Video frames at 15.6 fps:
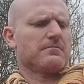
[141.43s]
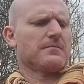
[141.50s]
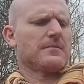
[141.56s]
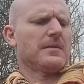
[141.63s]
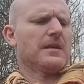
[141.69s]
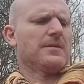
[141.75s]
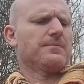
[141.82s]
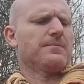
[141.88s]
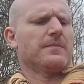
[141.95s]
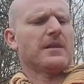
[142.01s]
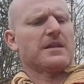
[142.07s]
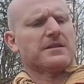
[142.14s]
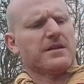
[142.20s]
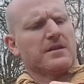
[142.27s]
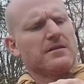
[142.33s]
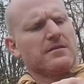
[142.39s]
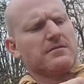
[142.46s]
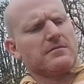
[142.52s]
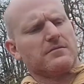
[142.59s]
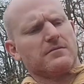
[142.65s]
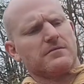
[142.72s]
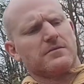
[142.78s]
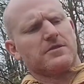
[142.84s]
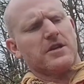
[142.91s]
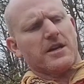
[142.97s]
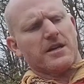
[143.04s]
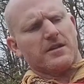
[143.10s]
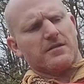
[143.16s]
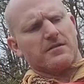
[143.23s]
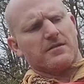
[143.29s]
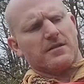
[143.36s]
Yep, that's how you check it
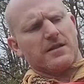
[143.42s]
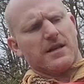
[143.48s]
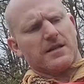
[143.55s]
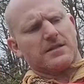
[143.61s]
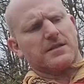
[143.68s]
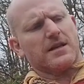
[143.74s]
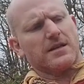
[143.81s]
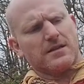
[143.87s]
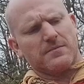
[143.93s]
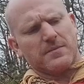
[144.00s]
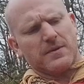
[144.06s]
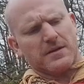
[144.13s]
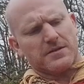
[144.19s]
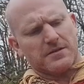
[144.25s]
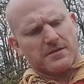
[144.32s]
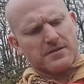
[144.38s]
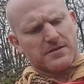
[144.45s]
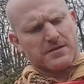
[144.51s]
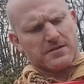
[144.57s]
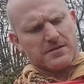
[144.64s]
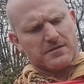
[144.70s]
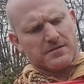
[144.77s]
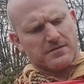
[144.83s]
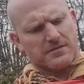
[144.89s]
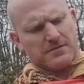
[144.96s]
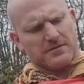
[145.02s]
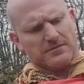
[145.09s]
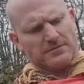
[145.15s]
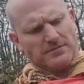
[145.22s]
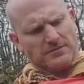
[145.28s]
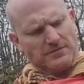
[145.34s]
on that side to make sure it's
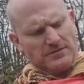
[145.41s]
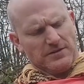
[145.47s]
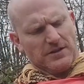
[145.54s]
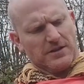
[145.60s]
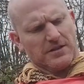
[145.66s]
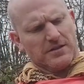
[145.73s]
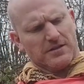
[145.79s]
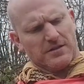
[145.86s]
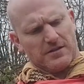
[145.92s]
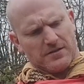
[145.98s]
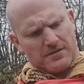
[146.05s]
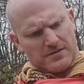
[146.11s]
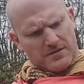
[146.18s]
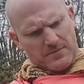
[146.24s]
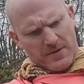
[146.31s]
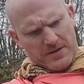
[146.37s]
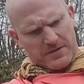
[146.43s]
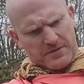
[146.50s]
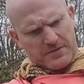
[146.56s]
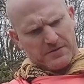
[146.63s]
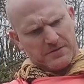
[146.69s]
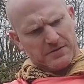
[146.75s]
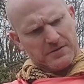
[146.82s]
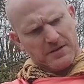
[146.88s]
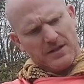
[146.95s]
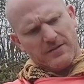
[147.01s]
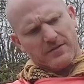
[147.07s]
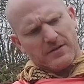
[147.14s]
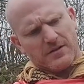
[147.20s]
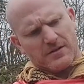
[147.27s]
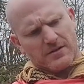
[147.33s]
looking all symmetrical and
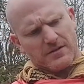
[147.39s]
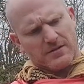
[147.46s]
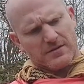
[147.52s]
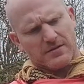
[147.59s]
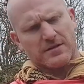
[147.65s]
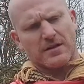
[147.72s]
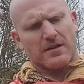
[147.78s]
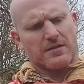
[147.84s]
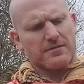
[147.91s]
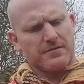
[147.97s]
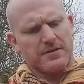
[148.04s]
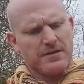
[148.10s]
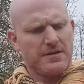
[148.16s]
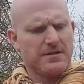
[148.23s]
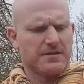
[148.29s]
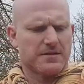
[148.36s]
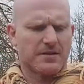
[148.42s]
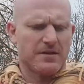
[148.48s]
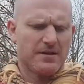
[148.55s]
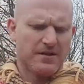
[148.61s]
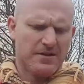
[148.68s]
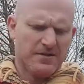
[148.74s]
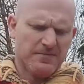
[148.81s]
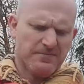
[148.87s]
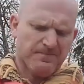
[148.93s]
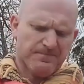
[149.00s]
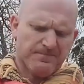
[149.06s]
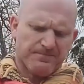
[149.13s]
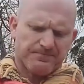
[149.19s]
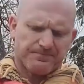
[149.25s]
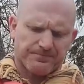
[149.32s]
even in a set of threes.
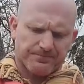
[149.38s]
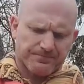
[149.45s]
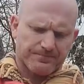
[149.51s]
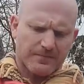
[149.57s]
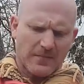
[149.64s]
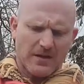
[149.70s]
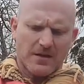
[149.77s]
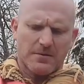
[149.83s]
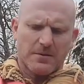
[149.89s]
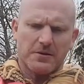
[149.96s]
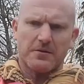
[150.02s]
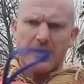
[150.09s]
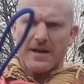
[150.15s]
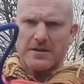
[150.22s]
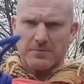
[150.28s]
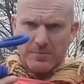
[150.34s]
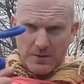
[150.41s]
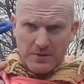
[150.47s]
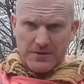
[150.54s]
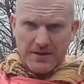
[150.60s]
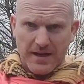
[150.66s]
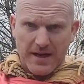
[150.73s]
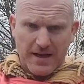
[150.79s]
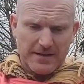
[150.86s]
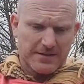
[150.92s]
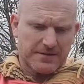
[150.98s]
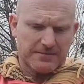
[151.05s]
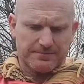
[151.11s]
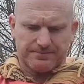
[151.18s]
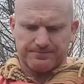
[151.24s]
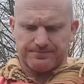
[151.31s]
I'm gonna do that to both sides.
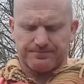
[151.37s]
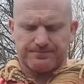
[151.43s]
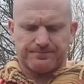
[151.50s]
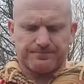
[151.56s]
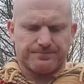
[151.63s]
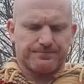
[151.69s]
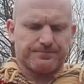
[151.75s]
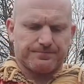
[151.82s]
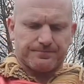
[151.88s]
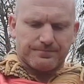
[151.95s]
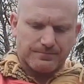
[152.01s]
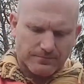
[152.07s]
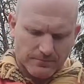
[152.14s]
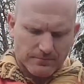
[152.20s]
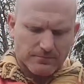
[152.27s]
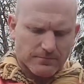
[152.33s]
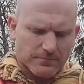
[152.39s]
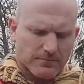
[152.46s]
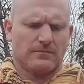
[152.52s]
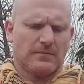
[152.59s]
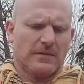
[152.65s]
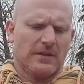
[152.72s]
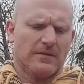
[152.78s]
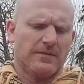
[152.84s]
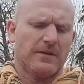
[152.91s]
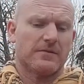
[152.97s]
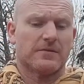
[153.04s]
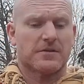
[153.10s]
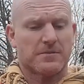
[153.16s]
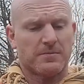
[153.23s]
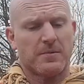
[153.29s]
If I was
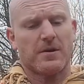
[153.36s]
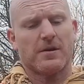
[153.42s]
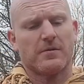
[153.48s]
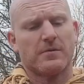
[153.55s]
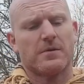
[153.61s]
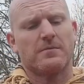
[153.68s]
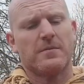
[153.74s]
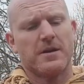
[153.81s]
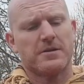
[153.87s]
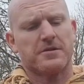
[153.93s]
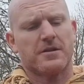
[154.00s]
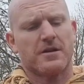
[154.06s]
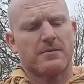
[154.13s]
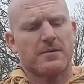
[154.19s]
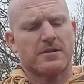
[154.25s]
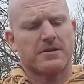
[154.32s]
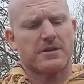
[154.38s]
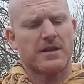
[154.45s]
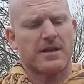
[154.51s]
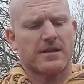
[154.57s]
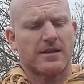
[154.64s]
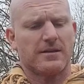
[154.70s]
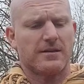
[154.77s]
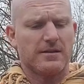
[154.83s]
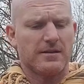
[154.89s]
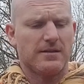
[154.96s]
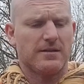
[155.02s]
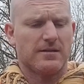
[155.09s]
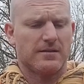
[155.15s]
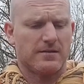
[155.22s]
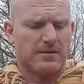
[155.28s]
smart, I would have measured how much slack I needed
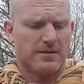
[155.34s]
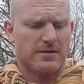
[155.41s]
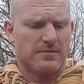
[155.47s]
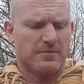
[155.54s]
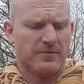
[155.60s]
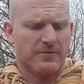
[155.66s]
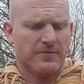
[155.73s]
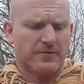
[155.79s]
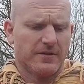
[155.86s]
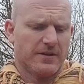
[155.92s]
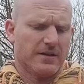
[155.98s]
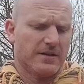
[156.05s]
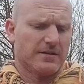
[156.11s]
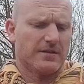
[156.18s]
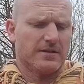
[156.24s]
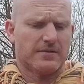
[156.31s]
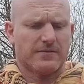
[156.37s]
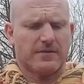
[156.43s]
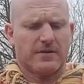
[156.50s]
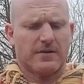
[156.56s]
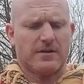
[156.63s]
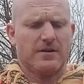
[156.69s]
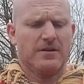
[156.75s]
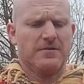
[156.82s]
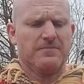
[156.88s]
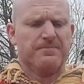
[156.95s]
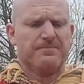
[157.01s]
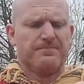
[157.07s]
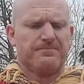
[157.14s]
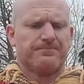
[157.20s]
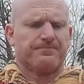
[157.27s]
before I got this far.
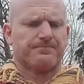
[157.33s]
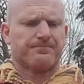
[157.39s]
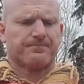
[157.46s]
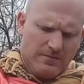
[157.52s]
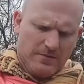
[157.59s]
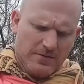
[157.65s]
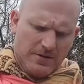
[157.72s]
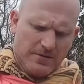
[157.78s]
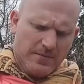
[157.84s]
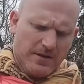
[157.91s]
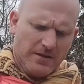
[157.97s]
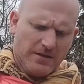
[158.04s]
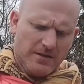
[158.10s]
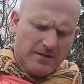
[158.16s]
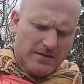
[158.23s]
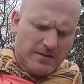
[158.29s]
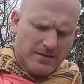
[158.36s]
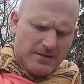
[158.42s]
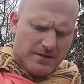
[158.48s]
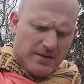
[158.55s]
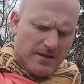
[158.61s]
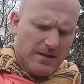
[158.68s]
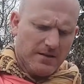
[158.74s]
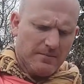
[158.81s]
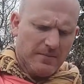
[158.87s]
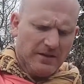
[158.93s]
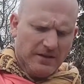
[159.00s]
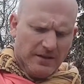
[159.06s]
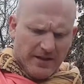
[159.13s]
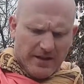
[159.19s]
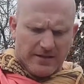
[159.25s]
I'm trying to make these the same
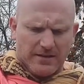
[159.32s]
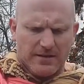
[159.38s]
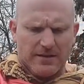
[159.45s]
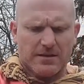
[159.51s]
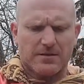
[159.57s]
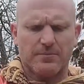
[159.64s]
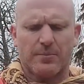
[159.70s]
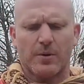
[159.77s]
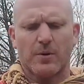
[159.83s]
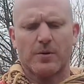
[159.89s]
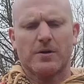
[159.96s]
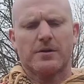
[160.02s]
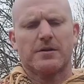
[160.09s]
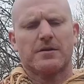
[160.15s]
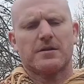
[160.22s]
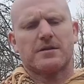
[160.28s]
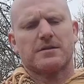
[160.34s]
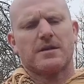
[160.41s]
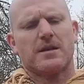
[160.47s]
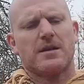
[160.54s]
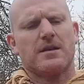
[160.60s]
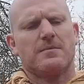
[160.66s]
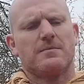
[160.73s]
length. It is important that they're the same